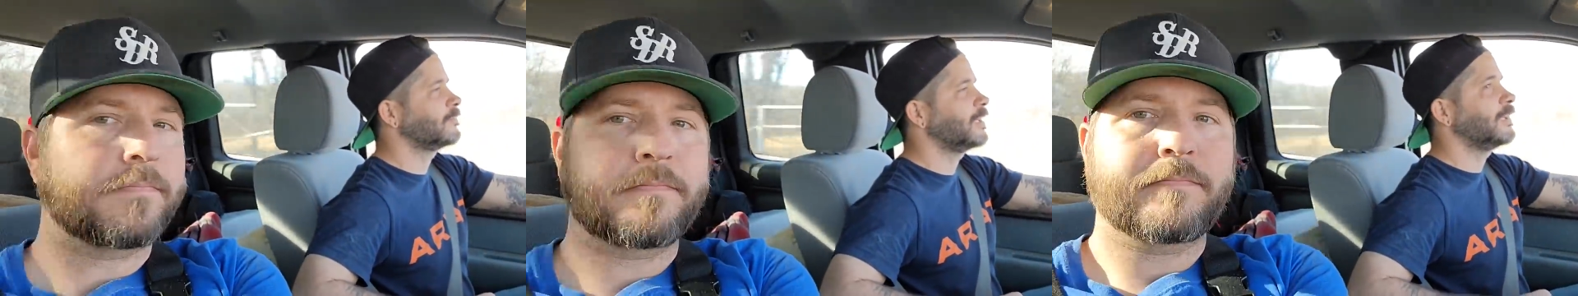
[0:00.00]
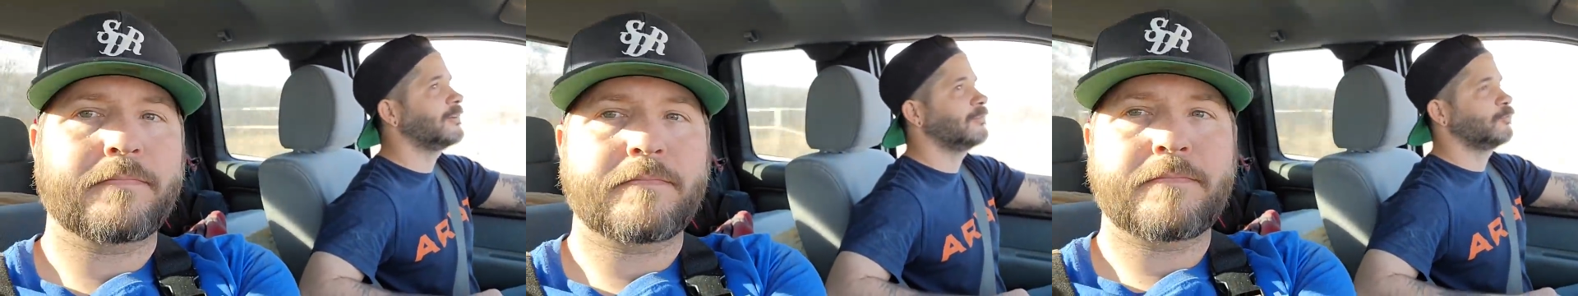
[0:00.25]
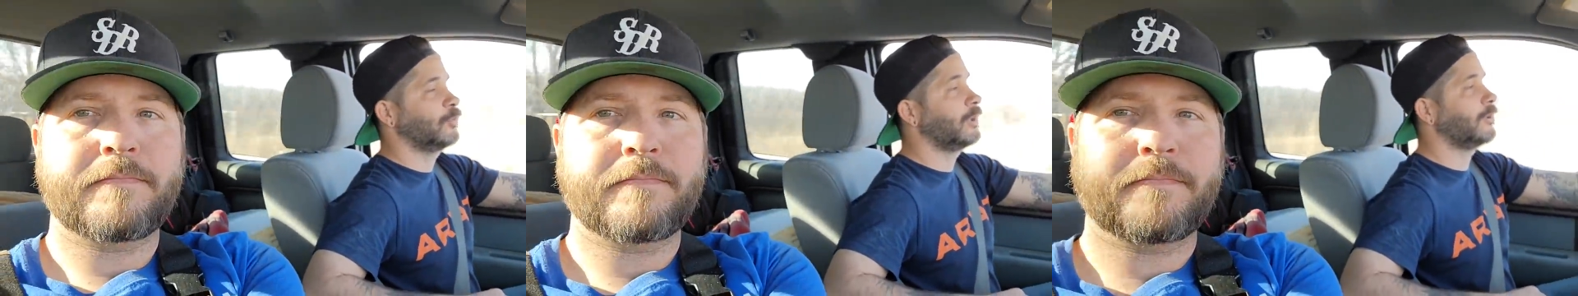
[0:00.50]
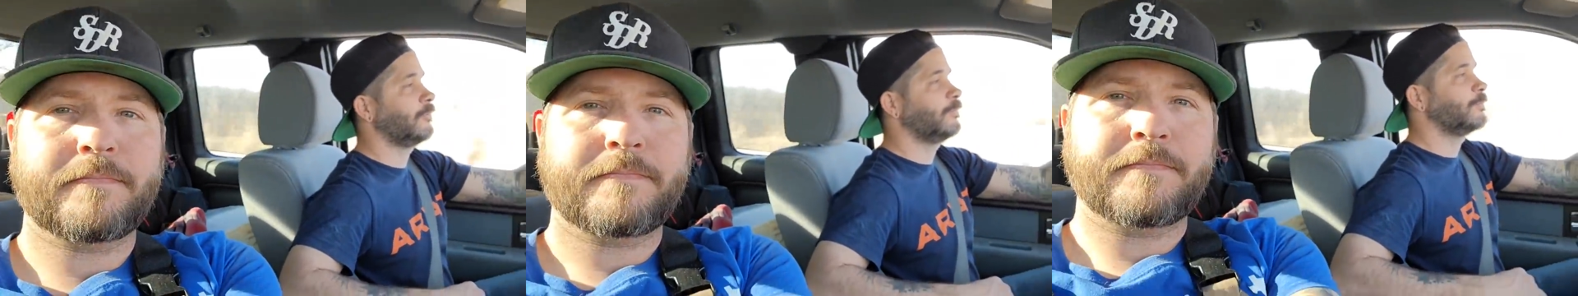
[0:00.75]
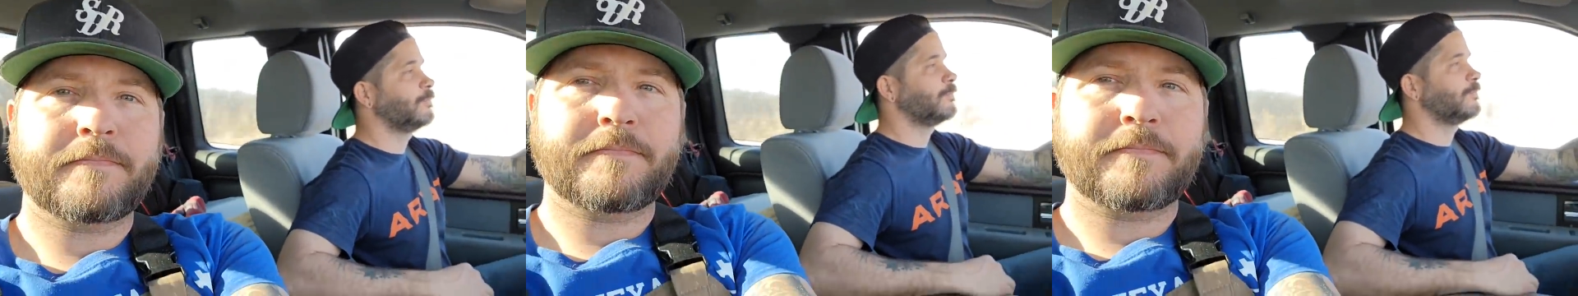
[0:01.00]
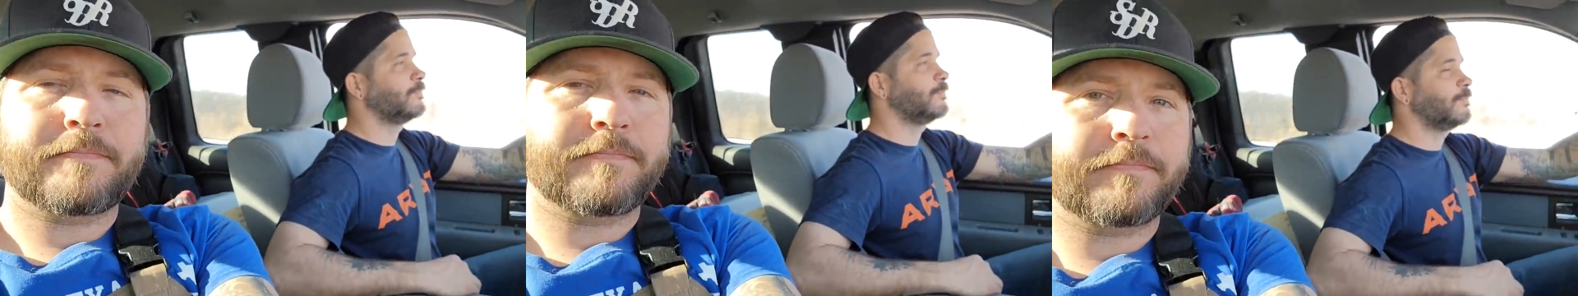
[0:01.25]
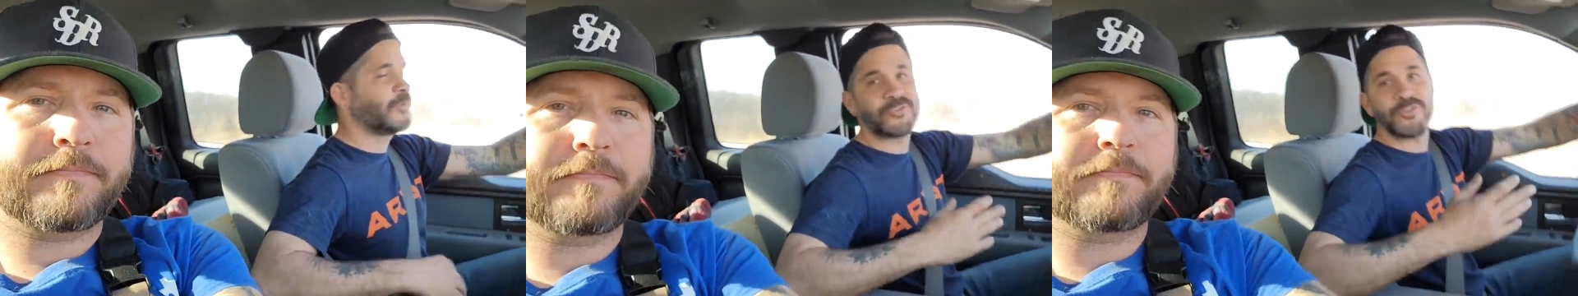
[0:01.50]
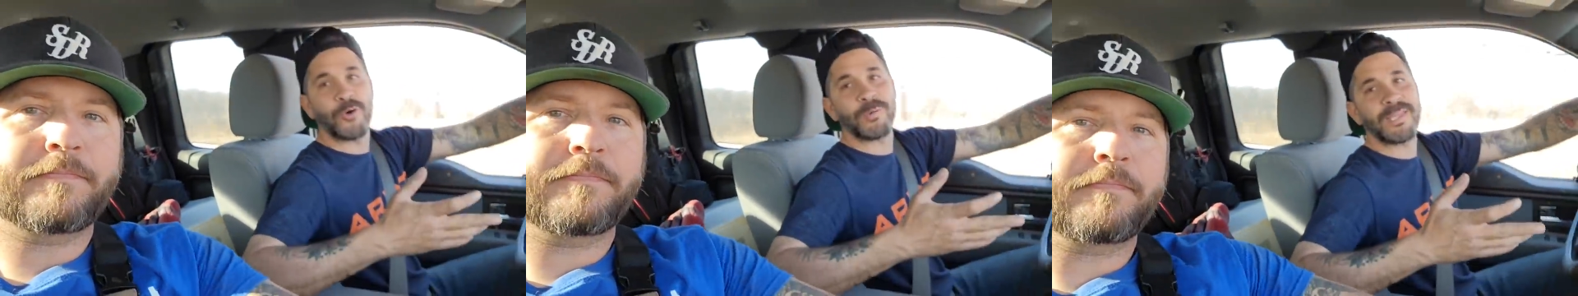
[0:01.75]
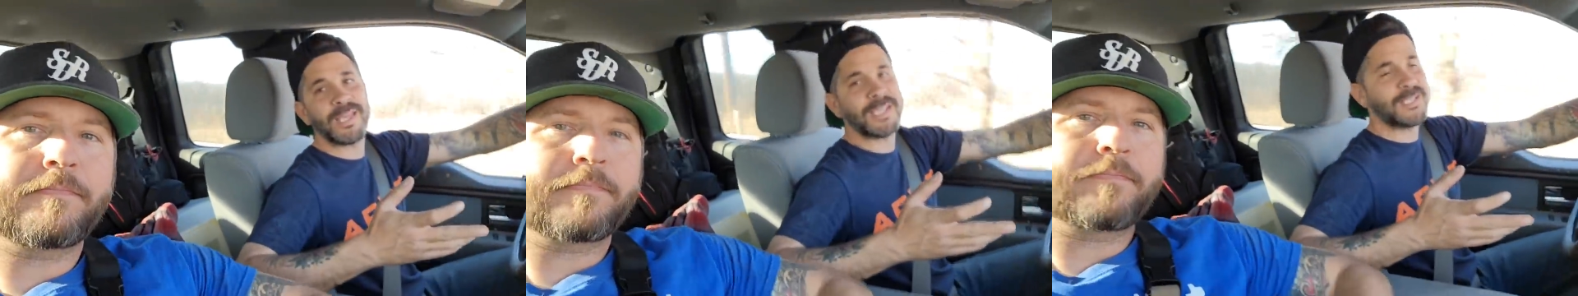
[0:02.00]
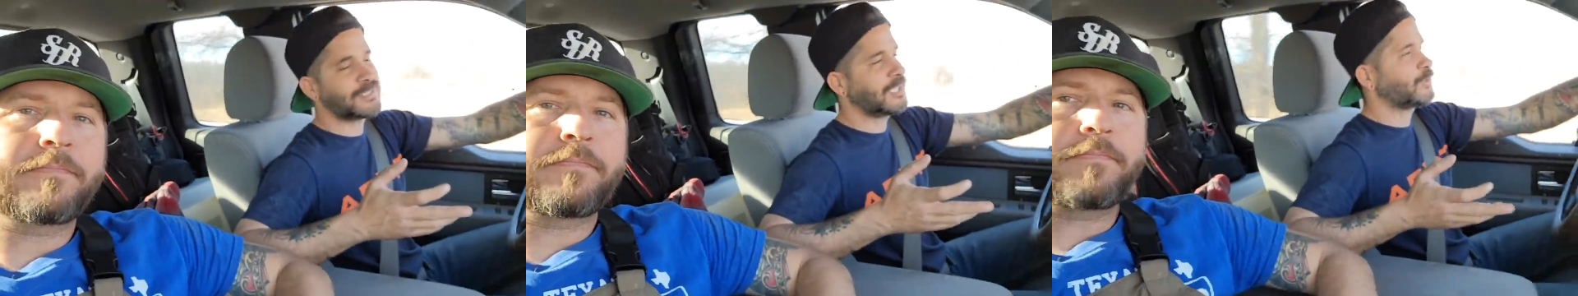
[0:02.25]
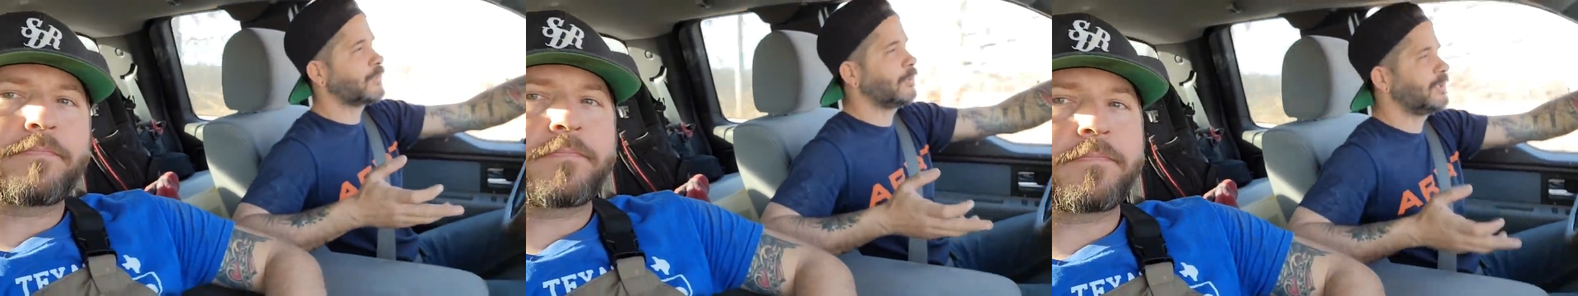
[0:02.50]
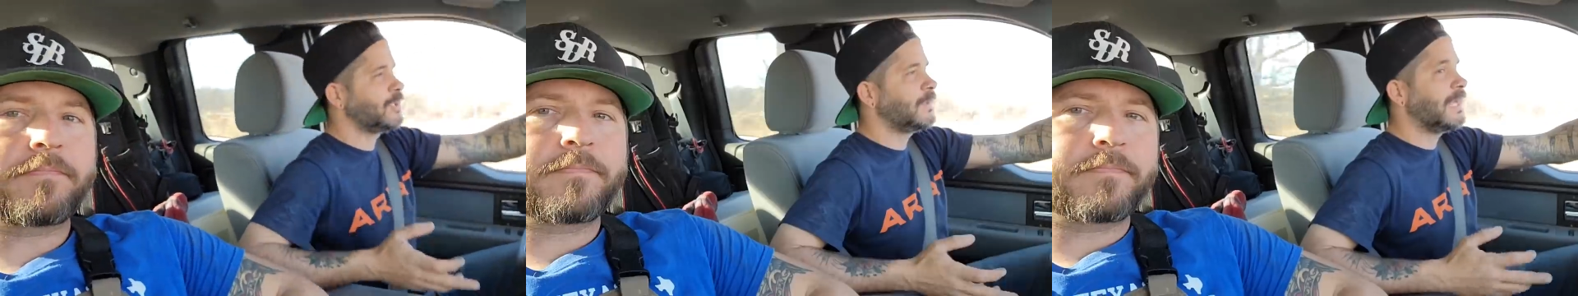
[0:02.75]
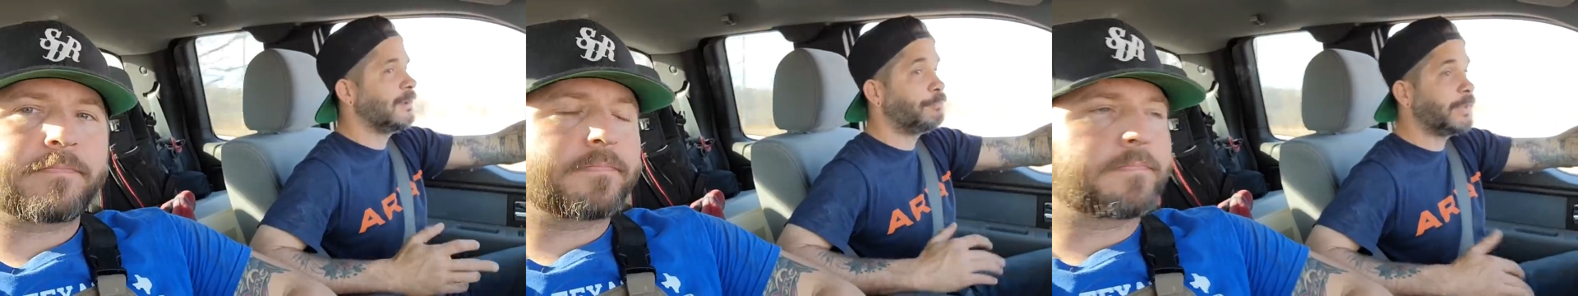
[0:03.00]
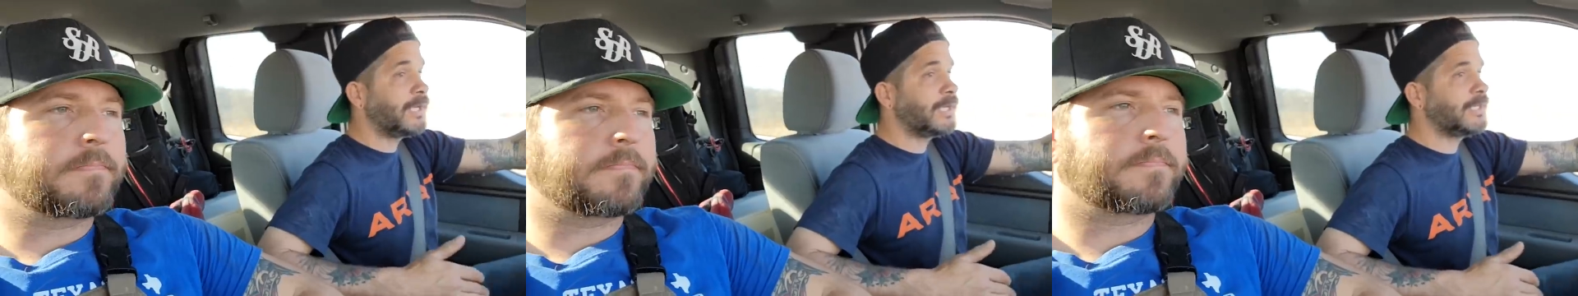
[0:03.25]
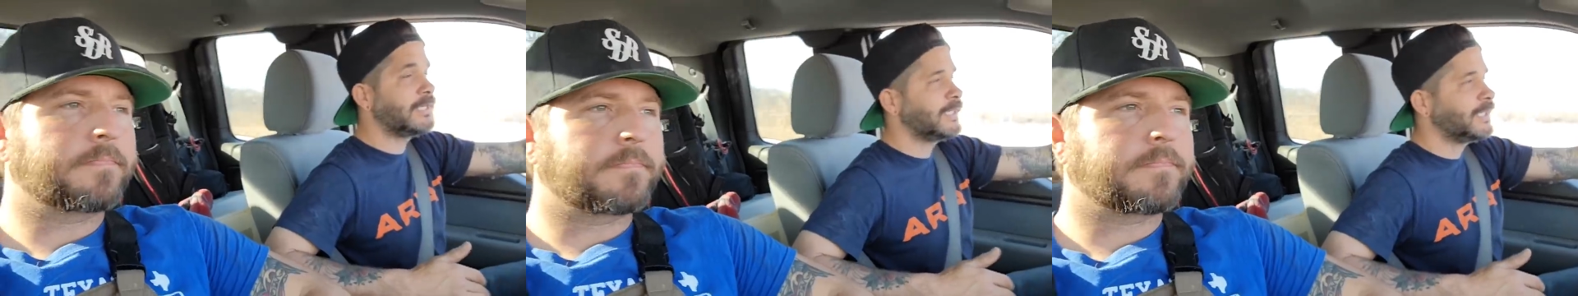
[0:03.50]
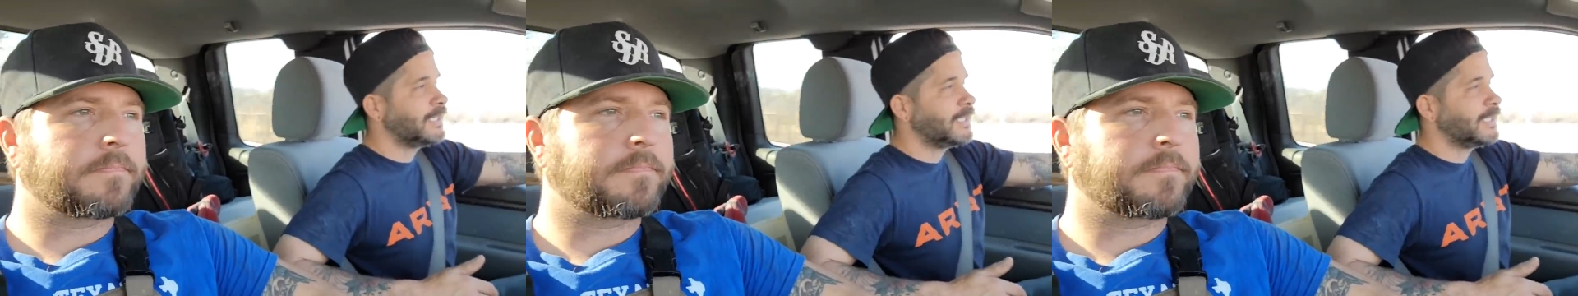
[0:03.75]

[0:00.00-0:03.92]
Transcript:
Speaker 1: You know, well, there's no gates, so that's why we're gonna do that. But